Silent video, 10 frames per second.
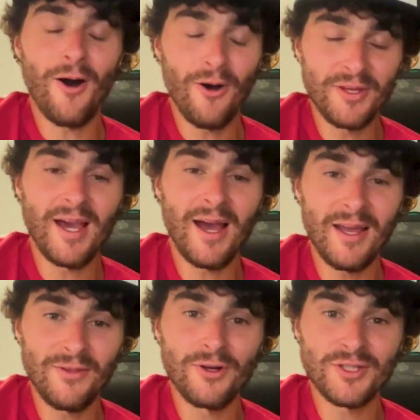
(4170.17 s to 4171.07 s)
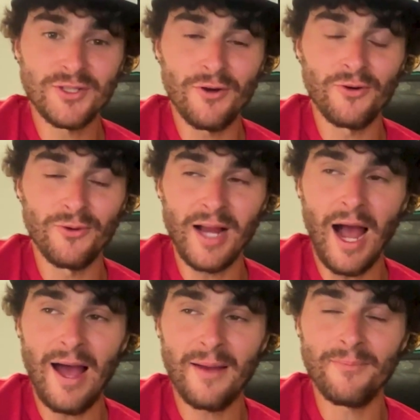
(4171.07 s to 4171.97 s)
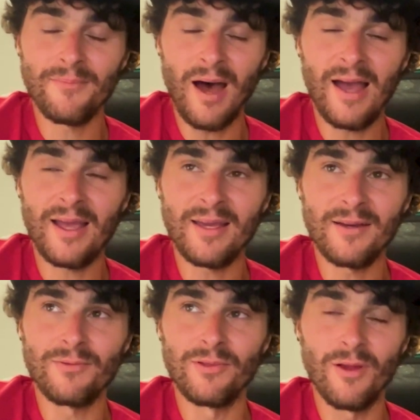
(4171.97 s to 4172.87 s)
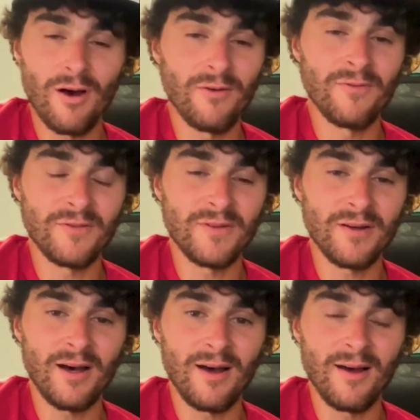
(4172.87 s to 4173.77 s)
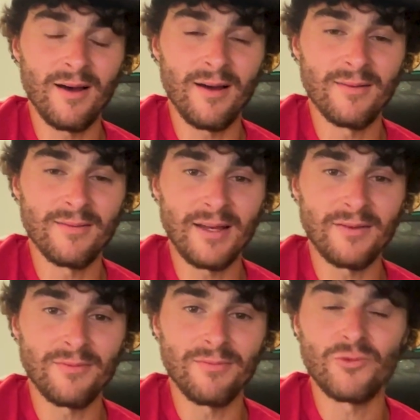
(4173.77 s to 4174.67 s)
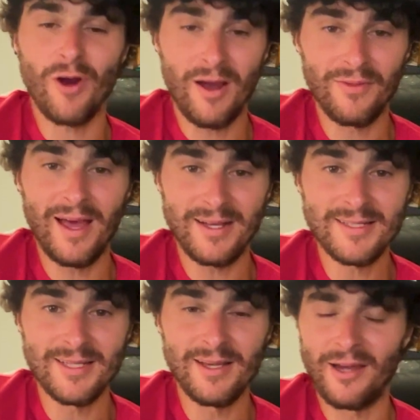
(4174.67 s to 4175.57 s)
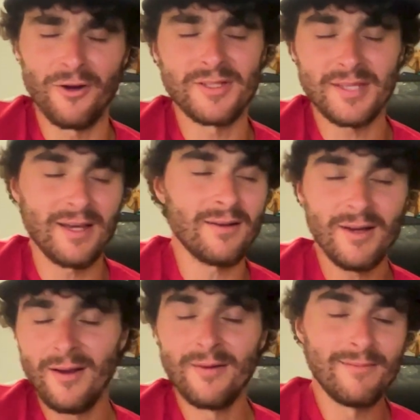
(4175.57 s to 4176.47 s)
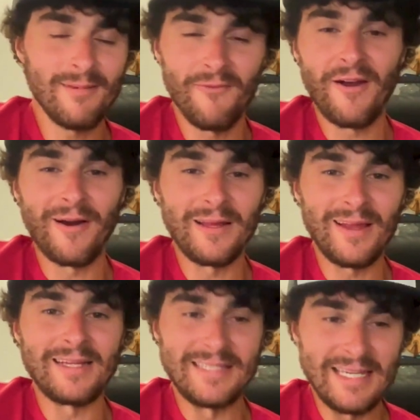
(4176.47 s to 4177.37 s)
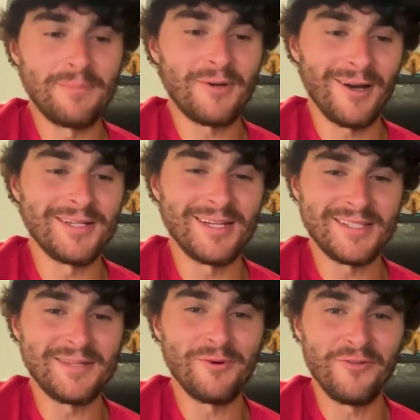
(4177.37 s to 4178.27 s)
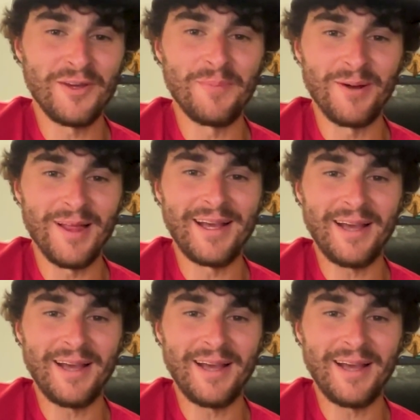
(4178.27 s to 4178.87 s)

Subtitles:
yeah, it looks so cool. Like I loved like Tron Legacy. I know it's like a very like deep cut Disney movie, but like